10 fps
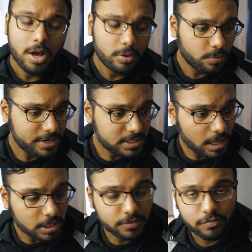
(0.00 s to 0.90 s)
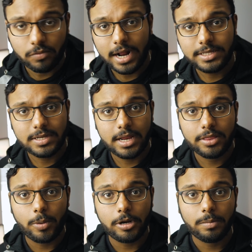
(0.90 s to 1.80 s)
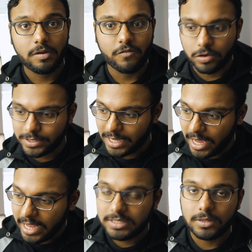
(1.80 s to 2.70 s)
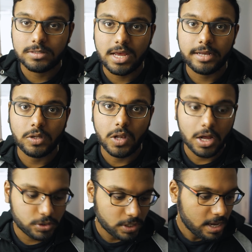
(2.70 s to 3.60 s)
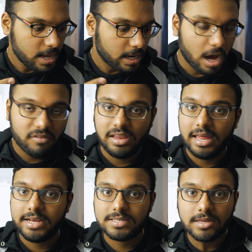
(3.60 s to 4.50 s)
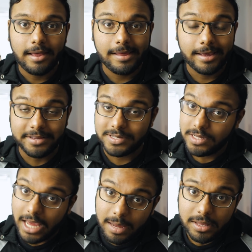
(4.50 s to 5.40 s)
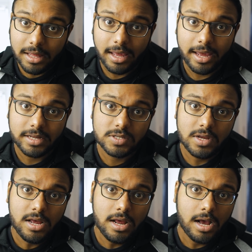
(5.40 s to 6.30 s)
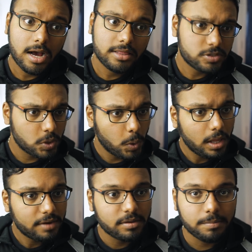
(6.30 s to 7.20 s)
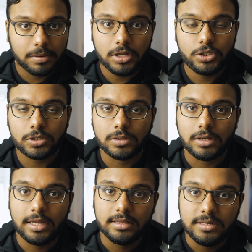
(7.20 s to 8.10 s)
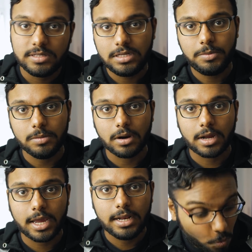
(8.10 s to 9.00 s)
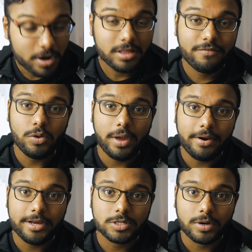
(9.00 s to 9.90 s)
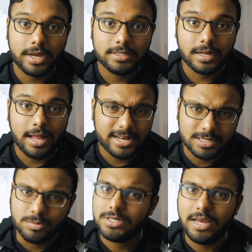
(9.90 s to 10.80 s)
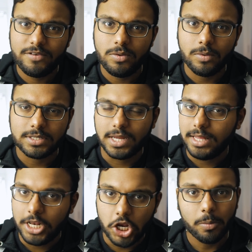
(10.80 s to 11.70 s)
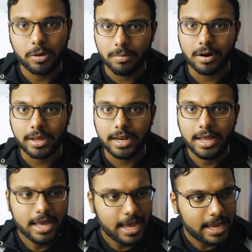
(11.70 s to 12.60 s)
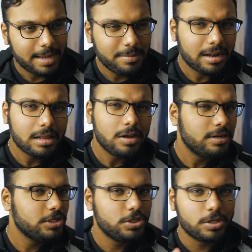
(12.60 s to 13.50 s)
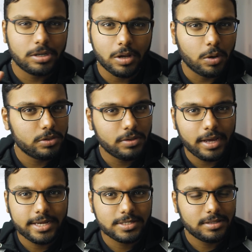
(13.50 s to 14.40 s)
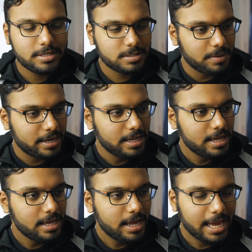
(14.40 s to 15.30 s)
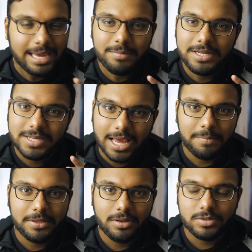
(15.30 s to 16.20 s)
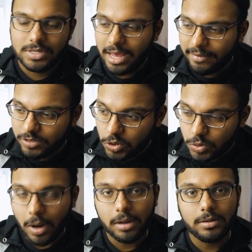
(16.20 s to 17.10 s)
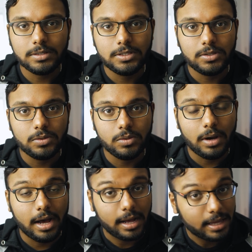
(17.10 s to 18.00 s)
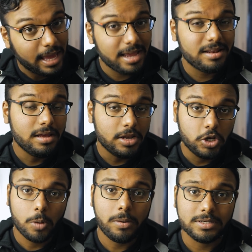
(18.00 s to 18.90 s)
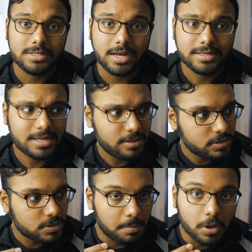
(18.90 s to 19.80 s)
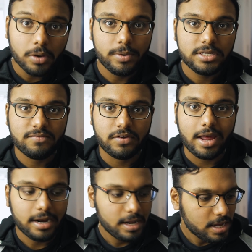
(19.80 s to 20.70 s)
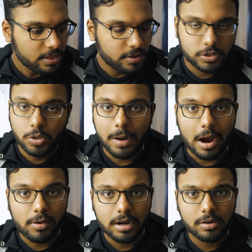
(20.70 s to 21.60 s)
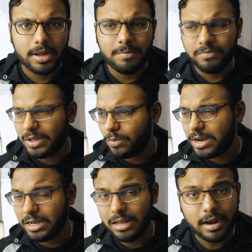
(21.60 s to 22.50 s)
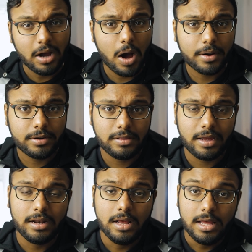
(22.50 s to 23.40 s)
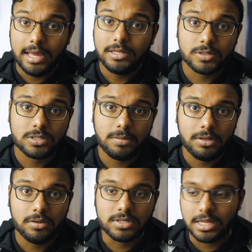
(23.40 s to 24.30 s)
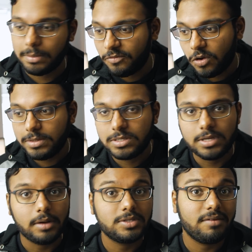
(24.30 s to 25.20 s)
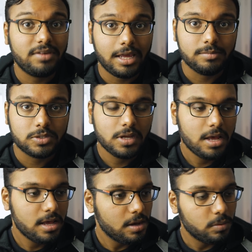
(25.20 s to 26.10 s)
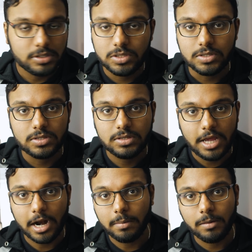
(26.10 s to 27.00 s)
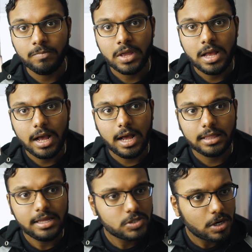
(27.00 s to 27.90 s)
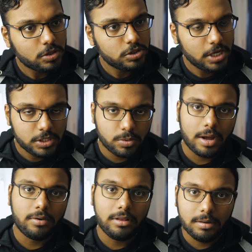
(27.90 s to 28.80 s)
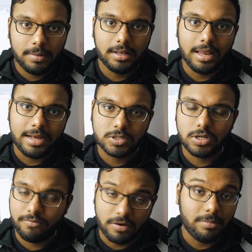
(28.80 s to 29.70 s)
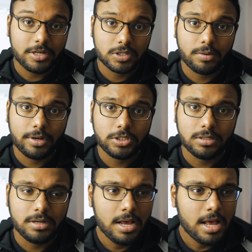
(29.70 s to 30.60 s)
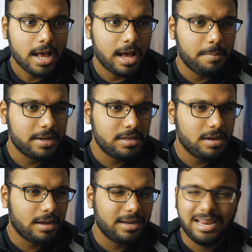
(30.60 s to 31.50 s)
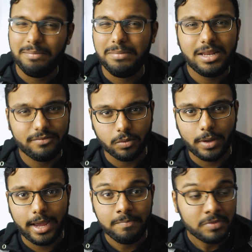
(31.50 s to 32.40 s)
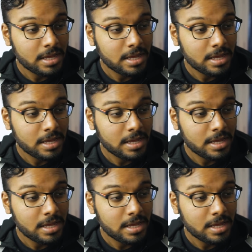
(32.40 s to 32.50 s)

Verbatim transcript: with the recent launch of Ryzen and Threadripper forcing Intel's hand to launch Coffee Lake, Skylake X, and Kaby Lake X, uh, there's a whole lot of completion in the CPU market. One of the few areas where Intel had some safety was in the notebook market, and I'm not gonna sugarcoat you guys on this, but AMD's APUs have struggled to uh, gain notebook designs, and there's a good reason for that. They're too power hungry, they run a lot hotter than Intel CPUs, and the performance outside of games was just terrible. Uh, things started to change around a little bit last from last generation, uh, but not in a meaningful way.